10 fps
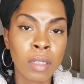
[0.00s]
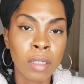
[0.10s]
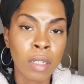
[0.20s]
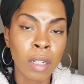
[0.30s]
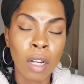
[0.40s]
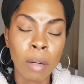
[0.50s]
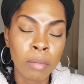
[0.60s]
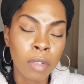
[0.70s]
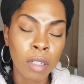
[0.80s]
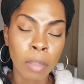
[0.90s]
Yeah, I'm
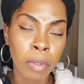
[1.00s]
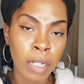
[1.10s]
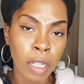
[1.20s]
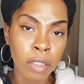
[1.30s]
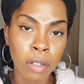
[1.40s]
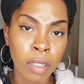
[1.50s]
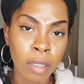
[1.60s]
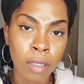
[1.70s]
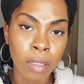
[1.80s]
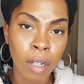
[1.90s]
not gonna put on airs and
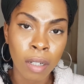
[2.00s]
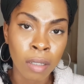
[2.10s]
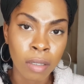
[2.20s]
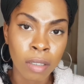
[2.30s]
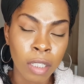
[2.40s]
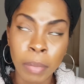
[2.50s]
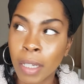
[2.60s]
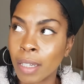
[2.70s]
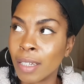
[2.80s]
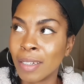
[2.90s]
graces like called
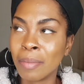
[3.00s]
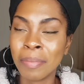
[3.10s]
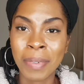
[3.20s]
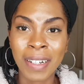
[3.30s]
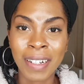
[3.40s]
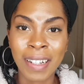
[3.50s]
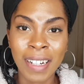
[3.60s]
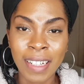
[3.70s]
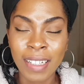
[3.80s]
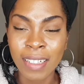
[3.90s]
CBA, but
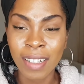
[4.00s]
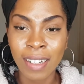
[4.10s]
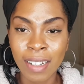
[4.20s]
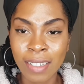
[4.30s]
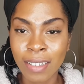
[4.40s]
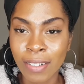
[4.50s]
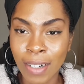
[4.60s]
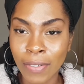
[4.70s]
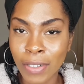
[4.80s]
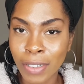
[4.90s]
like, don't worry,
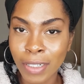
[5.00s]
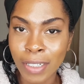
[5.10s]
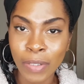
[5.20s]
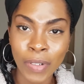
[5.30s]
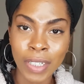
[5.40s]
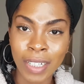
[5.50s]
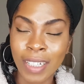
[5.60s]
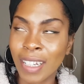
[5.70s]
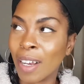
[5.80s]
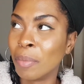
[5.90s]
I've enjoyed doing this video.
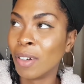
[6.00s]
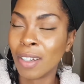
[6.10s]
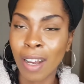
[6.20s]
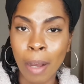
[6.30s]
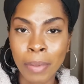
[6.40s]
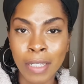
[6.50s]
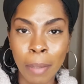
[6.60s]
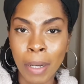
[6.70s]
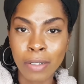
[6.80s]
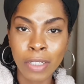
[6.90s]
Like, I'm not upset
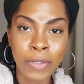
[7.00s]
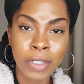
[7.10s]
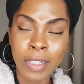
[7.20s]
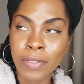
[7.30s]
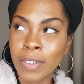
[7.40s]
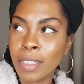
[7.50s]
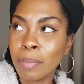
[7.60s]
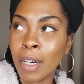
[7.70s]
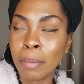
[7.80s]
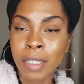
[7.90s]
about doing this video or anything,
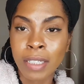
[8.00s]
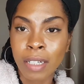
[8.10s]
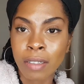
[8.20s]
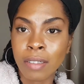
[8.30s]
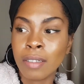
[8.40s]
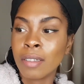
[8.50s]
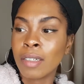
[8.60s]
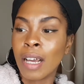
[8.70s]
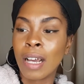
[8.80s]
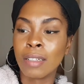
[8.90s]
but I'm just knackered.
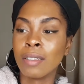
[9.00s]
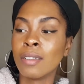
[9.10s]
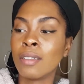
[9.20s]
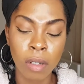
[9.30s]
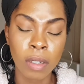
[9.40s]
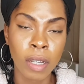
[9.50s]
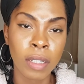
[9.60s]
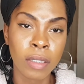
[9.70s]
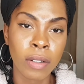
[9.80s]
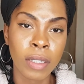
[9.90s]
And okay,
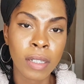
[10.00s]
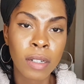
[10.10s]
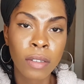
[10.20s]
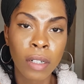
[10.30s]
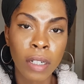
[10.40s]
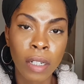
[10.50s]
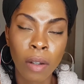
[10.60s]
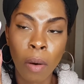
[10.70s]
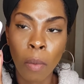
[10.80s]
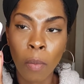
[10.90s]
so it's literally
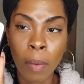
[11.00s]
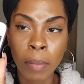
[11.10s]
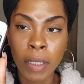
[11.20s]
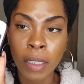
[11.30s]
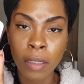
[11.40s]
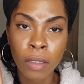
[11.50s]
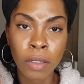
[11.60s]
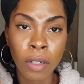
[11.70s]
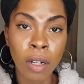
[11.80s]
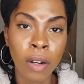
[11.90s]
1 minute
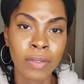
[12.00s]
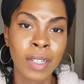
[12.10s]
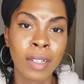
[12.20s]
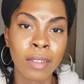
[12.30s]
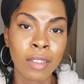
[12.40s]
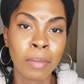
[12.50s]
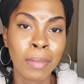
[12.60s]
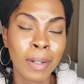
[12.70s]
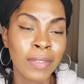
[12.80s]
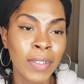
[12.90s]
to 10:30.
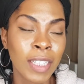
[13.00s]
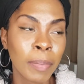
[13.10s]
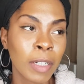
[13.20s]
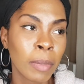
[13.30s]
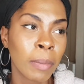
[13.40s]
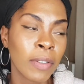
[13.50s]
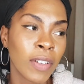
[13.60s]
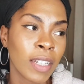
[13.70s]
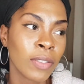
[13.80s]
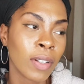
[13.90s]
So this has been on my
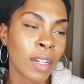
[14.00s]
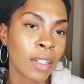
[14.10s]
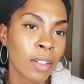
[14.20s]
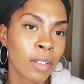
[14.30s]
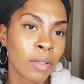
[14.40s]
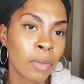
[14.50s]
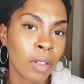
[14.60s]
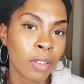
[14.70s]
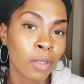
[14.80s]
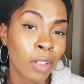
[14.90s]
face for like what,
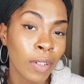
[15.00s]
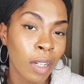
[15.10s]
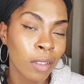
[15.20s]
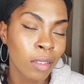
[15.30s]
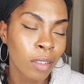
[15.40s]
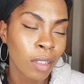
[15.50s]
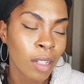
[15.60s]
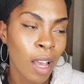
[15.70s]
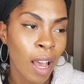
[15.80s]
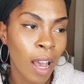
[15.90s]
12 hours,
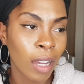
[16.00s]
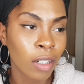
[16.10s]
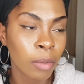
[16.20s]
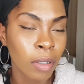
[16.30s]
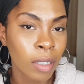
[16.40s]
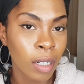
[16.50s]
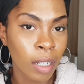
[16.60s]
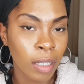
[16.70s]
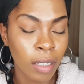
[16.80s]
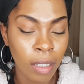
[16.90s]
and I'm not gonna
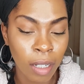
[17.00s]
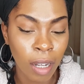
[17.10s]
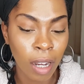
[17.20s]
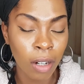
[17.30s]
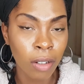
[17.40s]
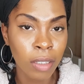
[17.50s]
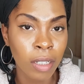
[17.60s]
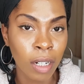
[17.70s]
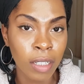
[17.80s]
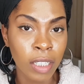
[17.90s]
lie, I looked in
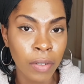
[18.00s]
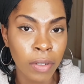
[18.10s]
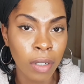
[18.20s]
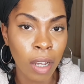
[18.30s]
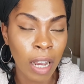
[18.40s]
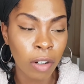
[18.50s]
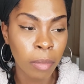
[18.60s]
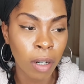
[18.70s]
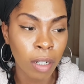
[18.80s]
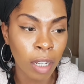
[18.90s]
at the 7-hour
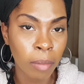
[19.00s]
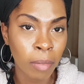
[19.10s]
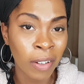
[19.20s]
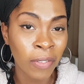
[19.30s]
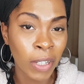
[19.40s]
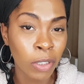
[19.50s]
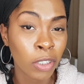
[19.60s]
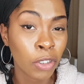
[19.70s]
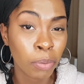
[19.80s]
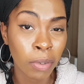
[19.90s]
mark and my face was
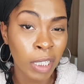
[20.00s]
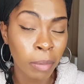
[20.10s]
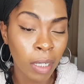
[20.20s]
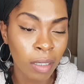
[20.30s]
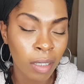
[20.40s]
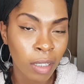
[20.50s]
still pretty matte.